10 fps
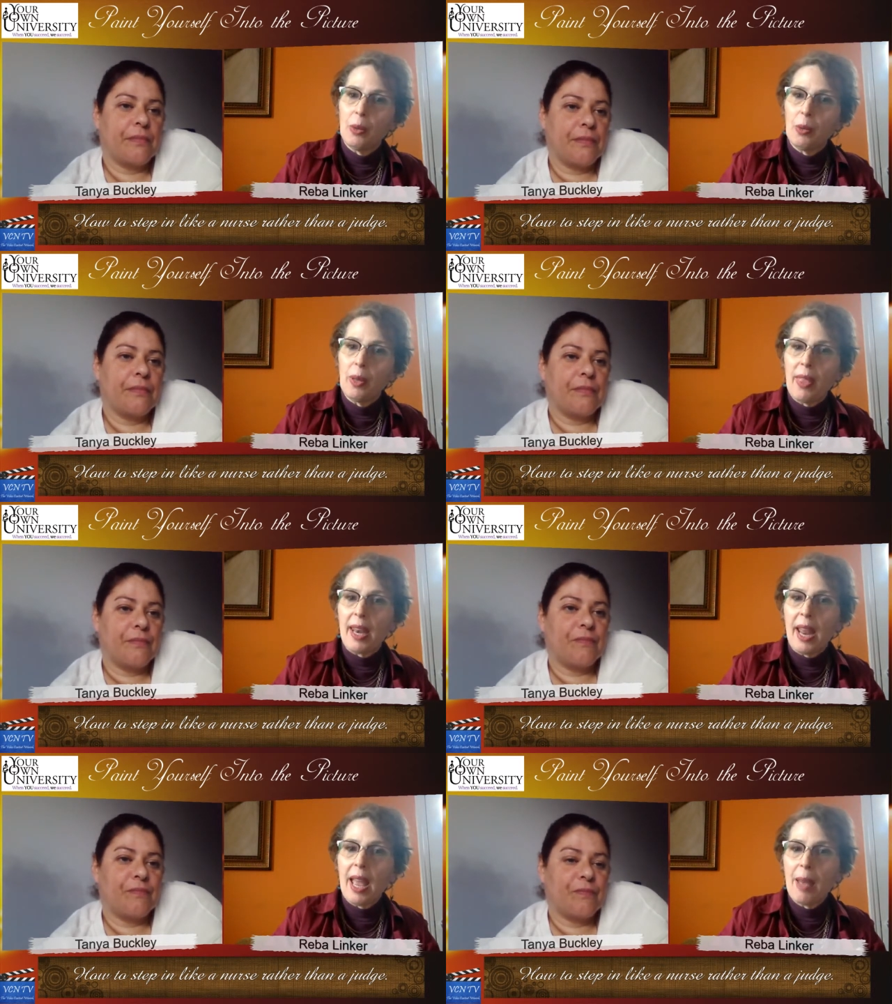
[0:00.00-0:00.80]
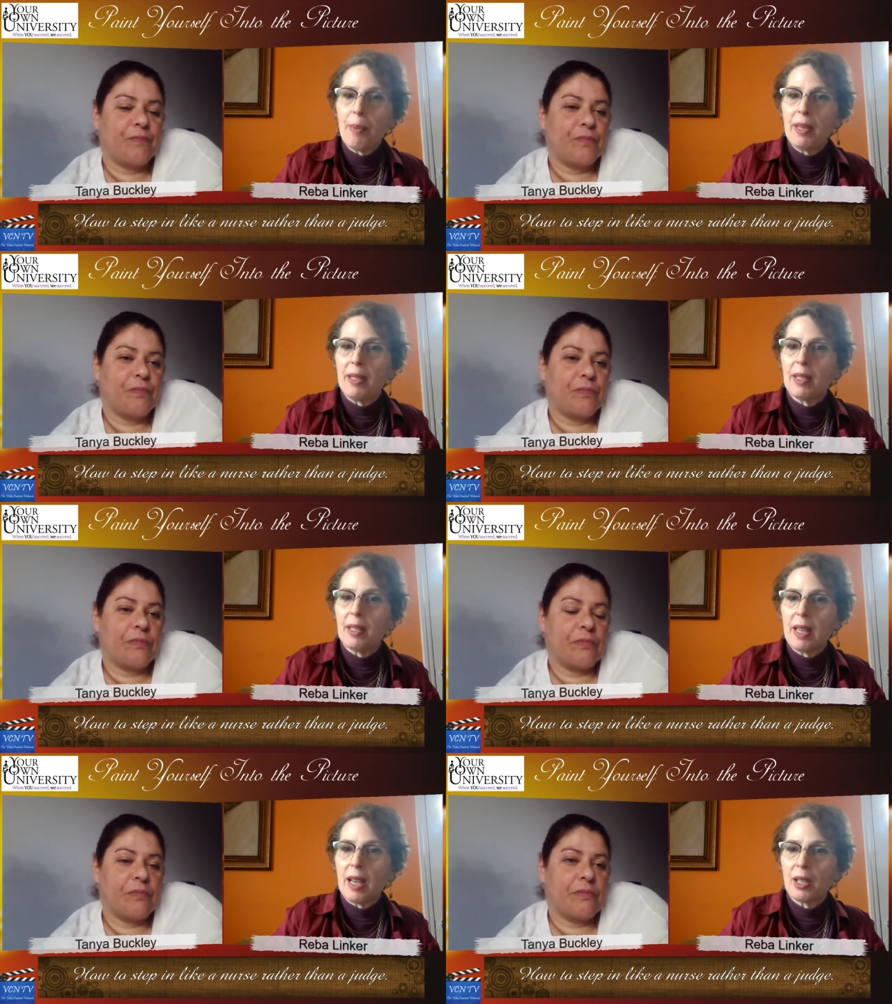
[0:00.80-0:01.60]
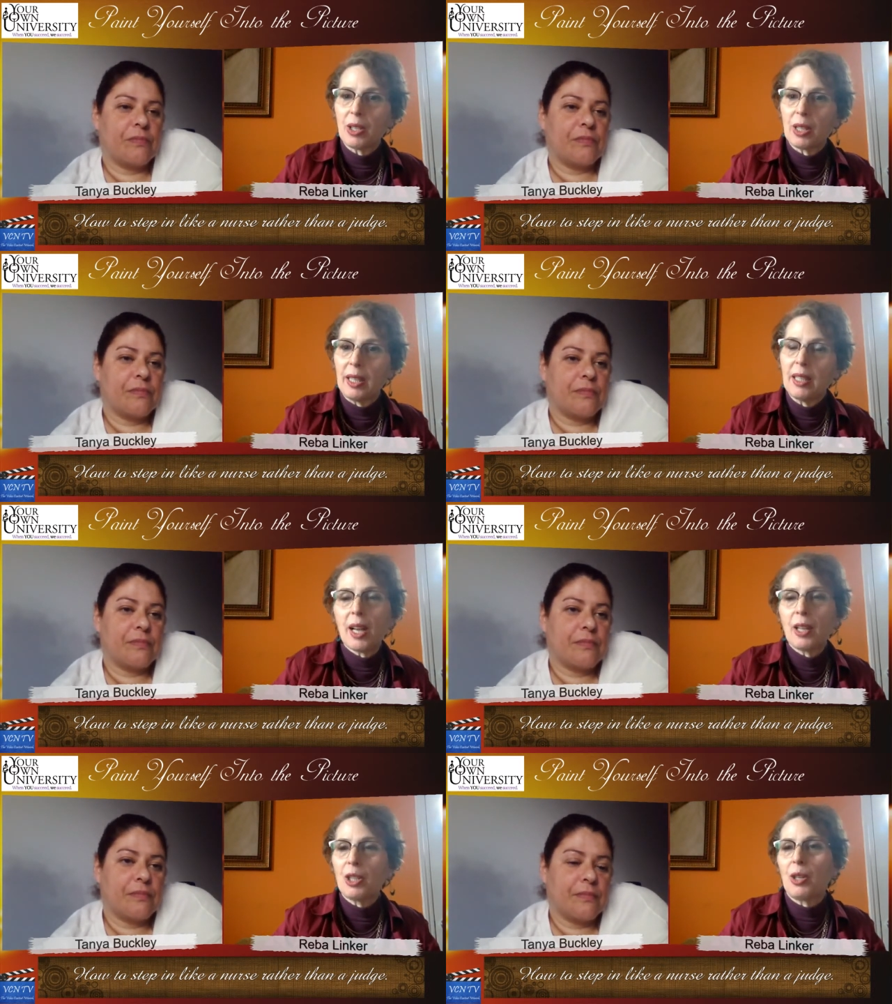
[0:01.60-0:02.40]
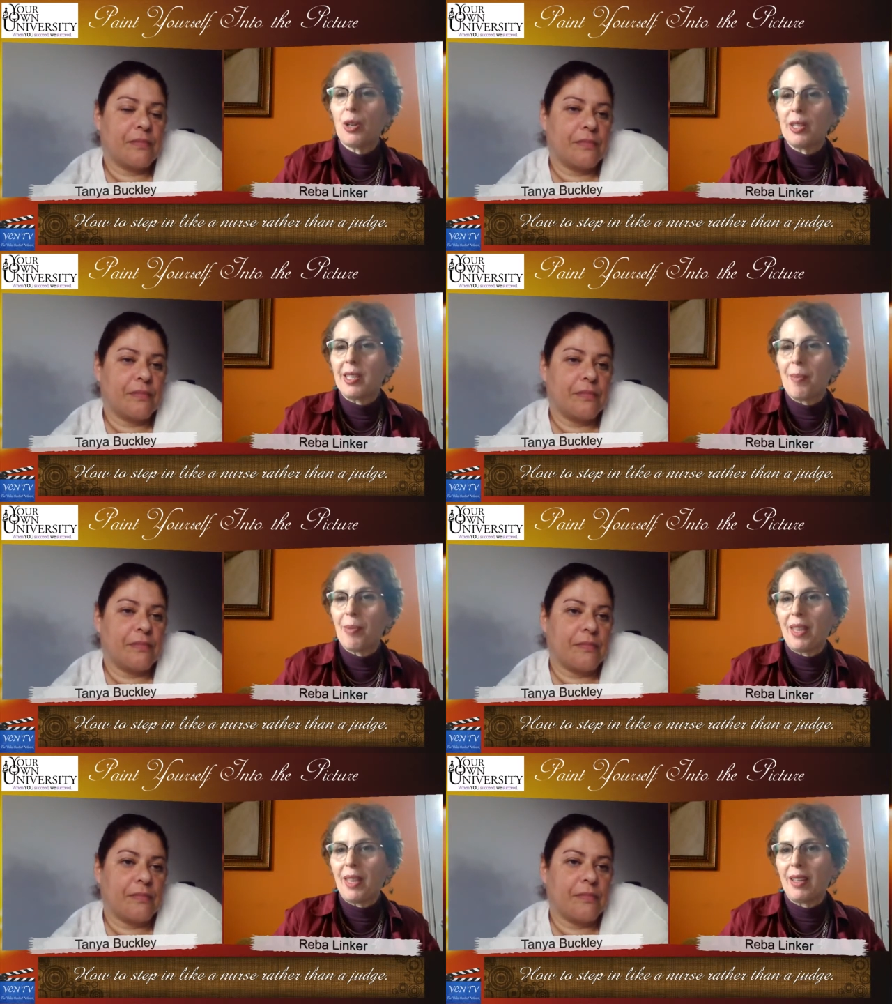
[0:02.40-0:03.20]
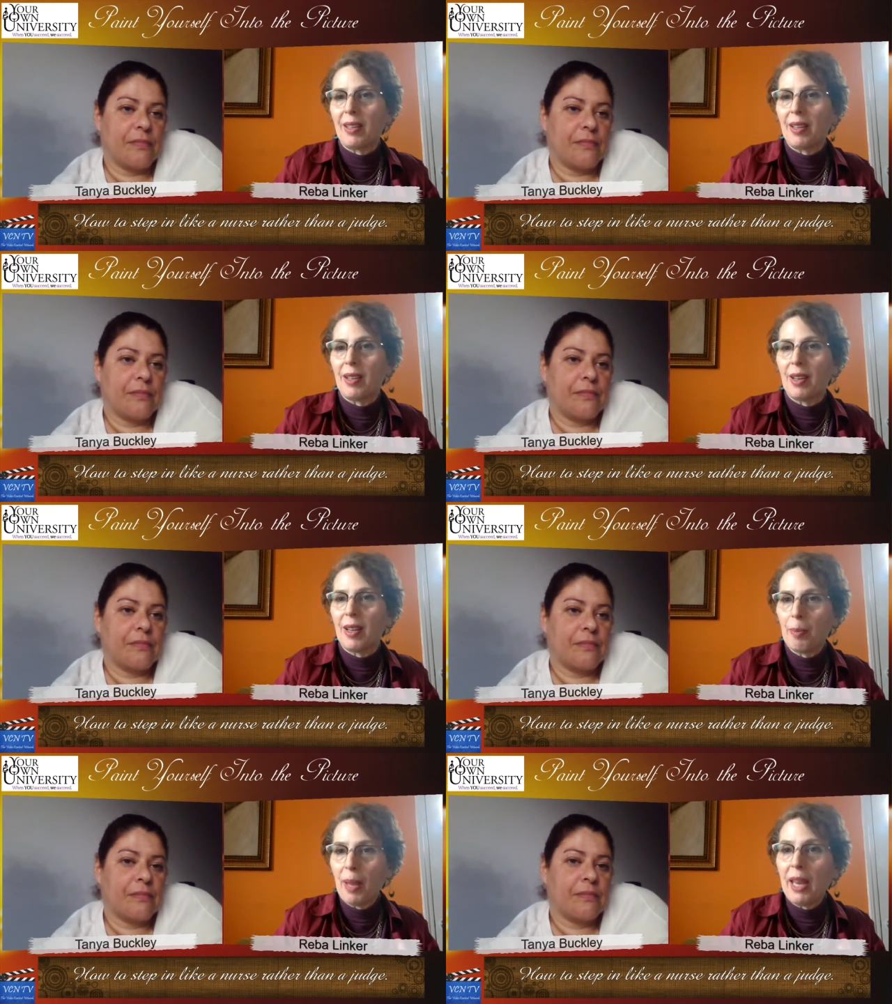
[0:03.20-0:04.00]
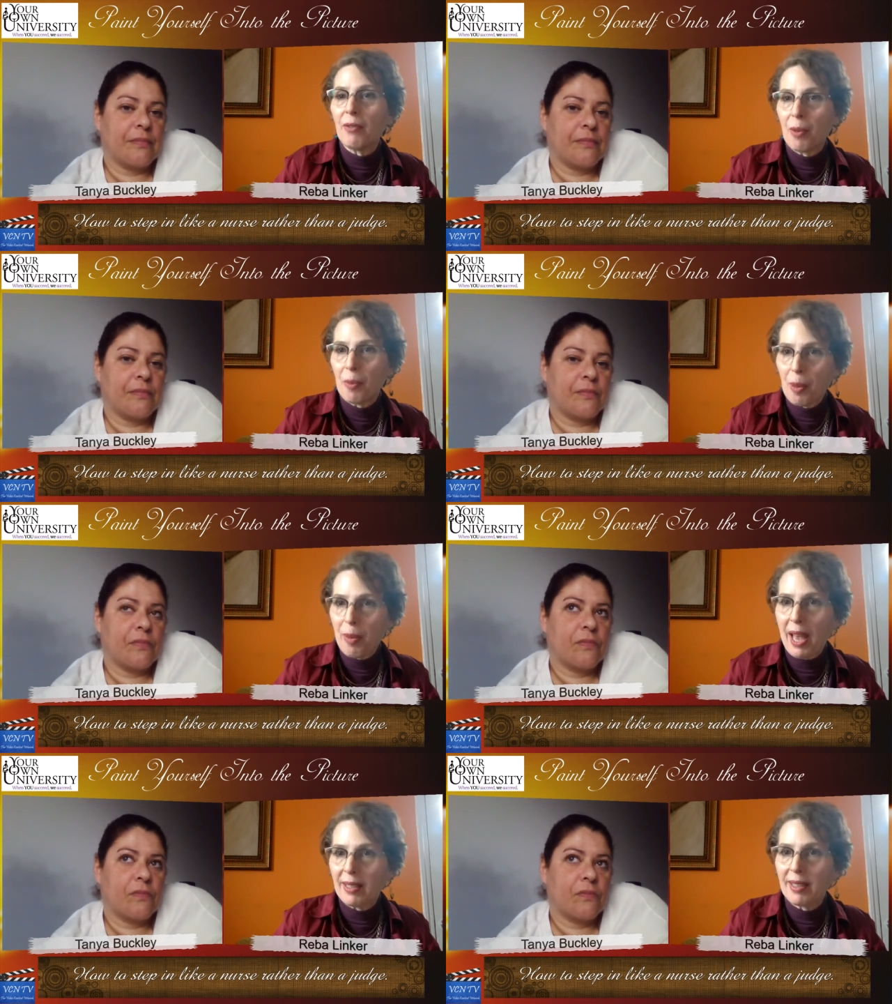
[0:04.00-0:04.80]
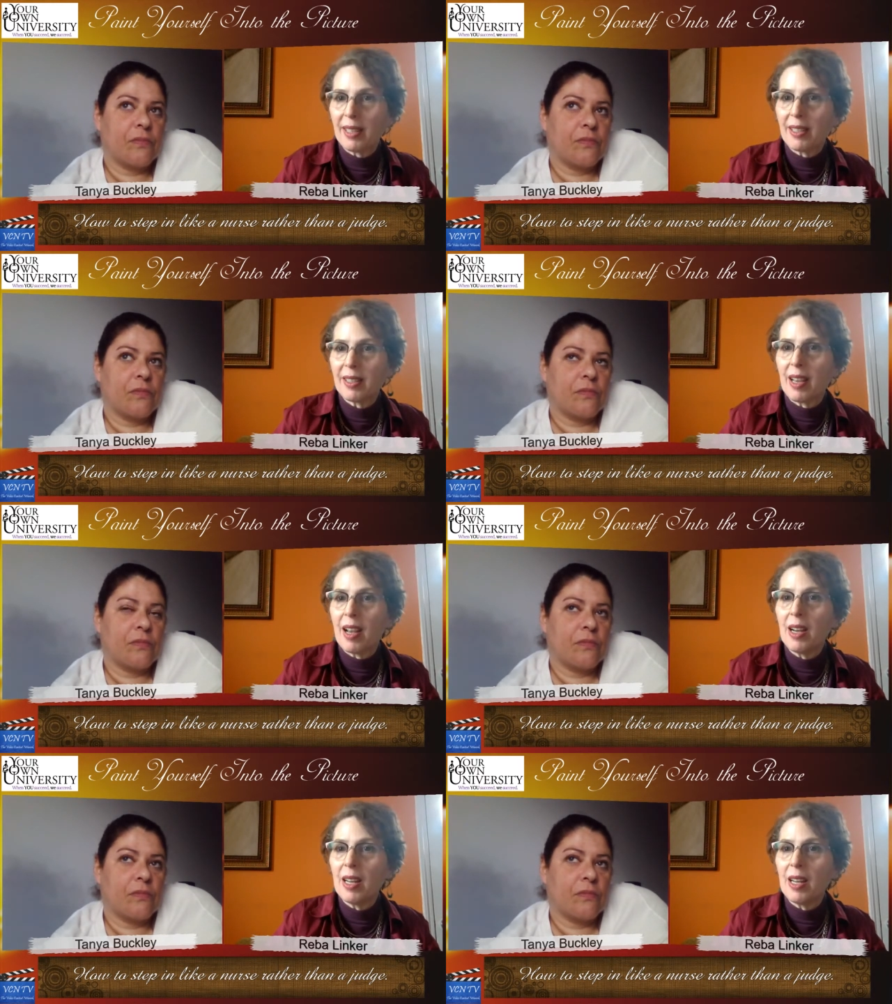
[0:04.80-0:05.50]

Speaker 1: When that happens, it's actually touching on something, a pain from the past that's